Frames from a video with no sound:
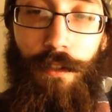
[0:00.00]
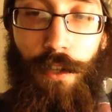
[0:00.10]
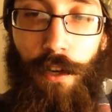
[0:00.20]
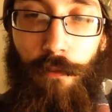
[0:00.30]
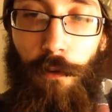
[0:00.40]

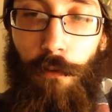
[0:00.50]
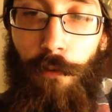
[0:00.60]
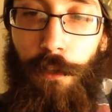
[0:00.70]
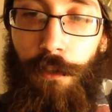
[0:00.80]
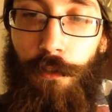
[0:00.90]
General
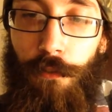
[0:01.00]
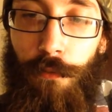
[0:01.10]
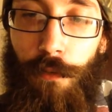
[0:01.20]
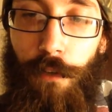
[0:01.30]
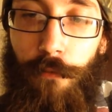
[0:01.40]
Original
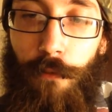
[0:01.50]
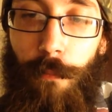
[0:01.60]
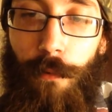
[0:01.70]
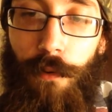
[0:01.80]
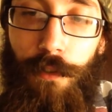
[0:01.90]
24
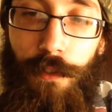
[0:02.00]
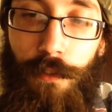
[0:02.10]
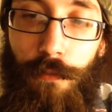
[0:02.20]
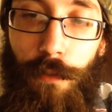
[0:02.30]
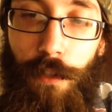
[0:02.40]
portion
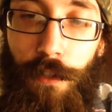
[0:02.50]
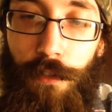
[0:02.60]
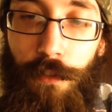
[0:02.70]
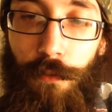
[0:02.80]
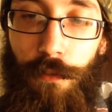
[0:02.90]

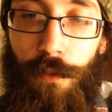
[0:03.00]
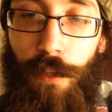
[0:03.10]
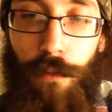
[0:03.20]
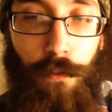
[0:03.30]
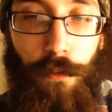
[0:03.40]
Swedish Snus,
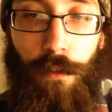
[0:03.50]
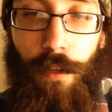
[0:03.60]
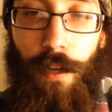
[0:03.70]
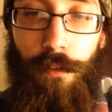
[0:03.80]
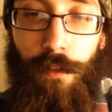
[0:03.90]
sale only
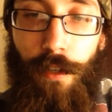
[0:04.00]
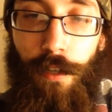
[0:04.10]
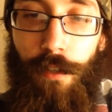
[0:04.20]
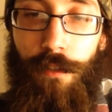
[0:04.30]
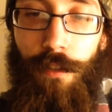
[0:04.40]
allowed in the
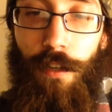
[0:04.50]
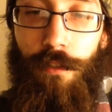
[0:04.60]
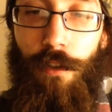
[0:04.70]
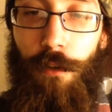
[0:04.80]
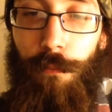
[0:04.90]
United
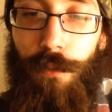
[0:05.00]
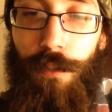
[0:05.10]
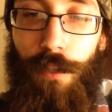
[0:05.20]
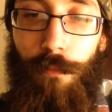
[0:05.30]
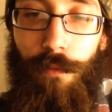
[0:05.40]
States,
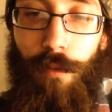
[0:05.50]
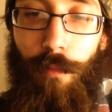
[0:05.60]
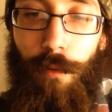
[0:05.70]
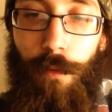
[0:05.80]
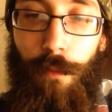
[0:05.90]
100%
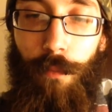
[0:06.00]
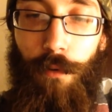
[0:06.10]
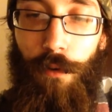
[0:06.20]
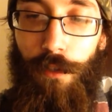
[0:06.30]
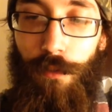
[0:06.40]
premium
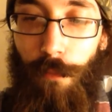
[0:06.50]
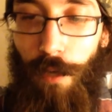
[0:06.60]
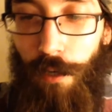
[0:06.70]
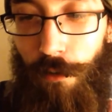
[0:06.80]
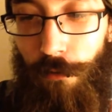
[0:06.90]
imported
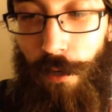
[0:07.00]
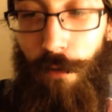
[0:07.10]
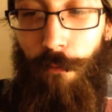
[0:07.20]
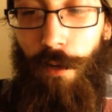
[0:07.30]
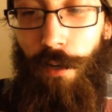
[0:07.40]
tobacco,
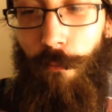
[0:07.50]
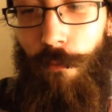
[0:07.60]
net weight